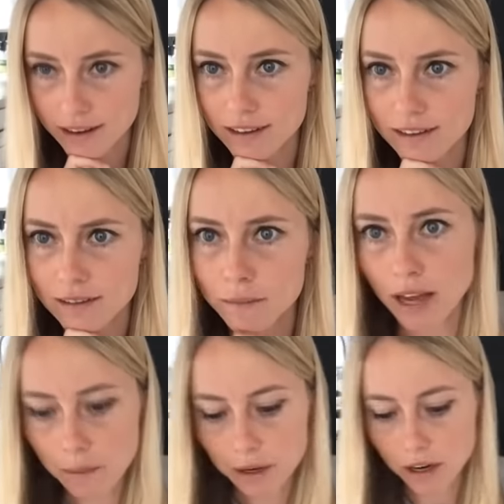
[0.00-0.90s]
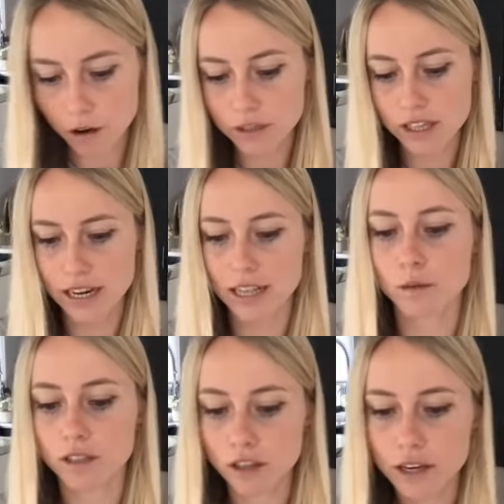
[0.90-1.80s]
Um, I'm going to go to the next
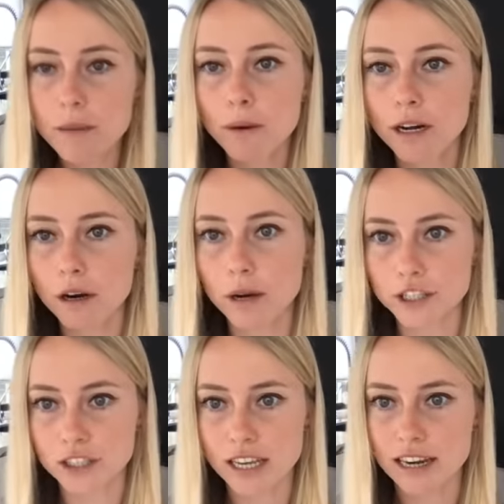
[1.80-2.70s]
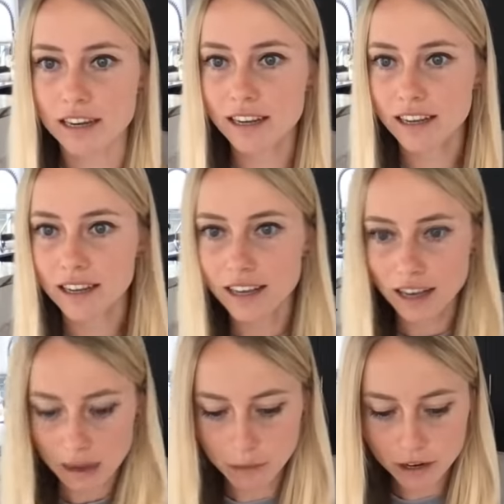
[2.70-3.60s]
one. So keep putting your questions in.
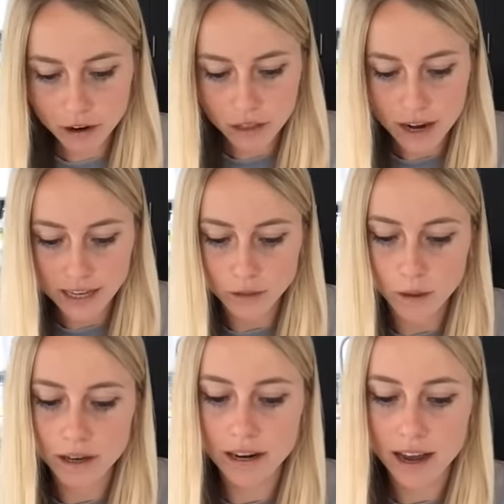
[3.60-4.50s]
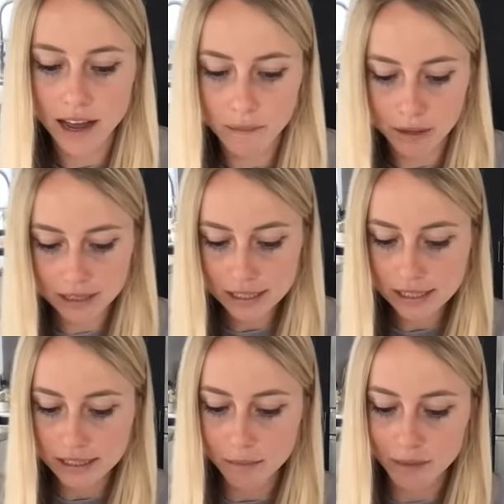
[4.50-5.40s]
I'm going to go to the next one because um, this
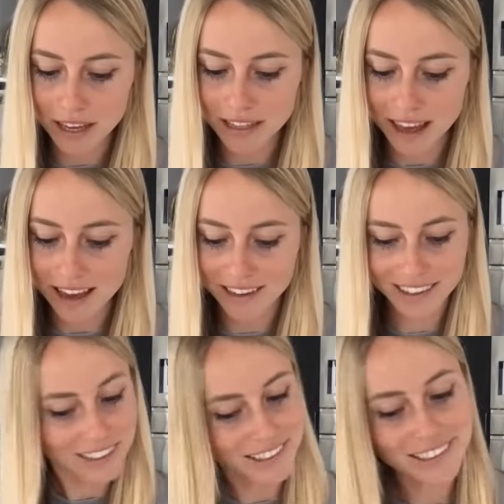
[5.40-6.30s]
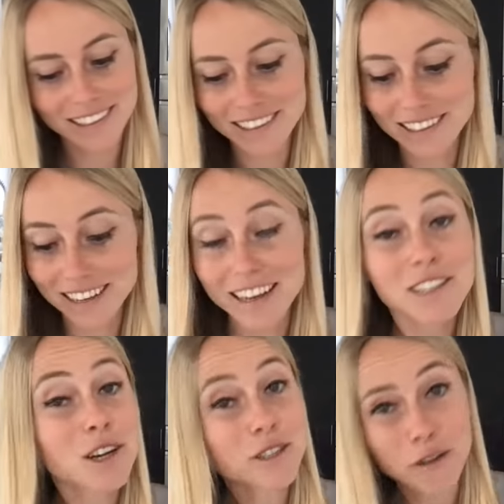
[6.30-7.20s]
is something that
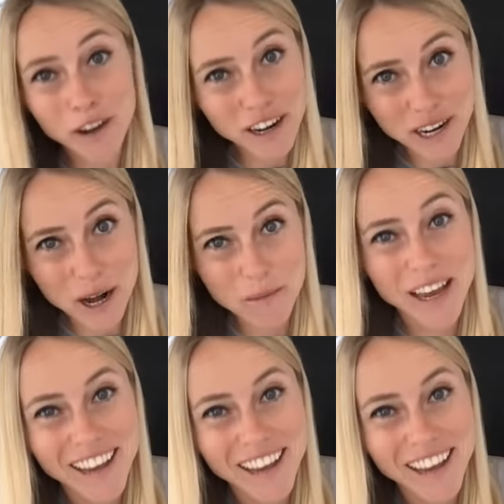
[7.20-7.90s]
is also very common.